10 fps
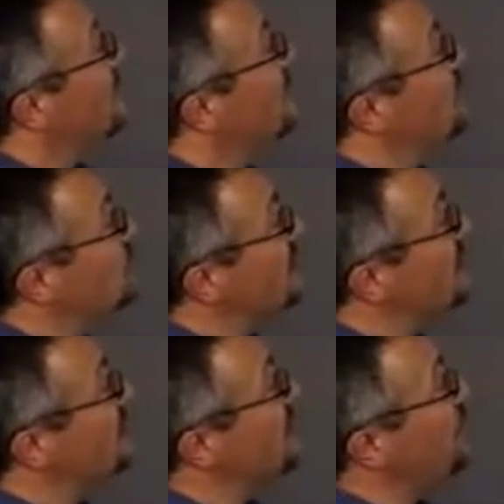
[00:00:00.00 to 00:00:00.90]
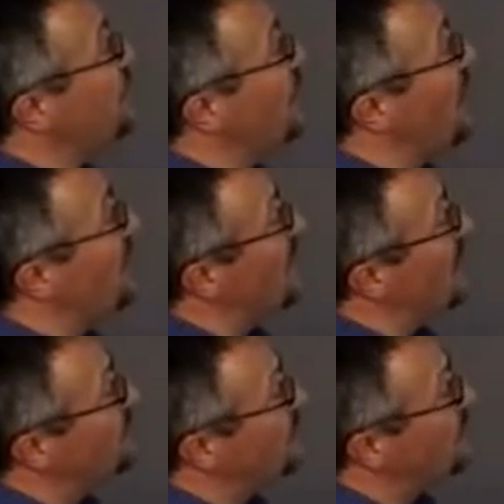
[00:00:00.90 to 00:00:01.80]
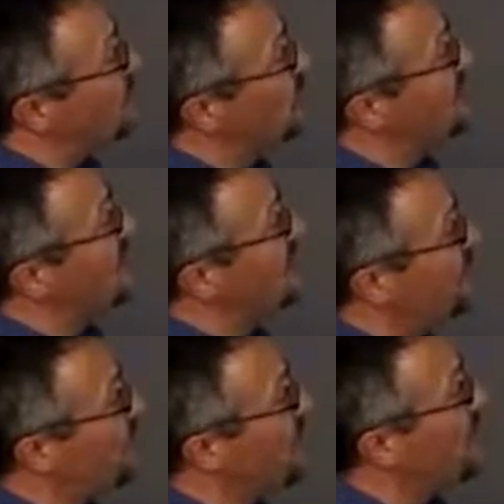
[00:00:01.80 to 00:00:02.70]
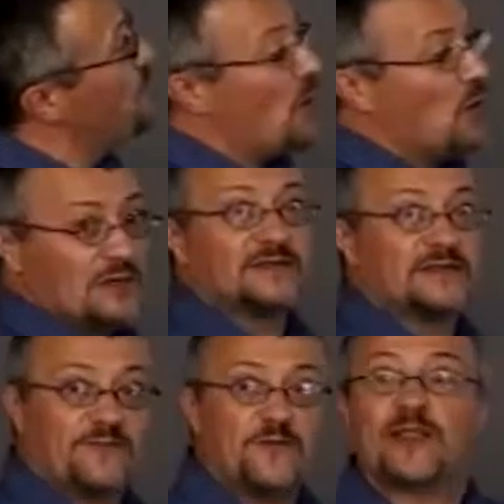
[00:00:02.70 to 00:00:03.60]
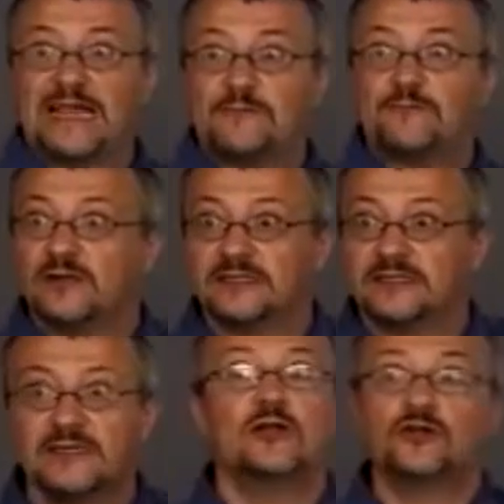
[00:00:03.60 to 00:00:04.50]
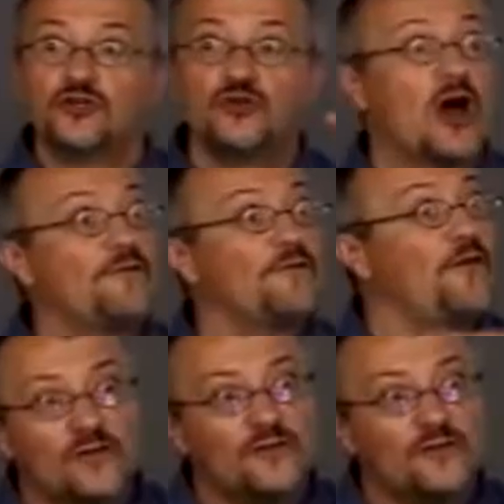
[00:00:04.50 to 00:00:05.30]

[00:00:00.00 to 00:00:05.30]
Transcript: Usually this is for biomass, but you will see different components, different plant parts do not follow this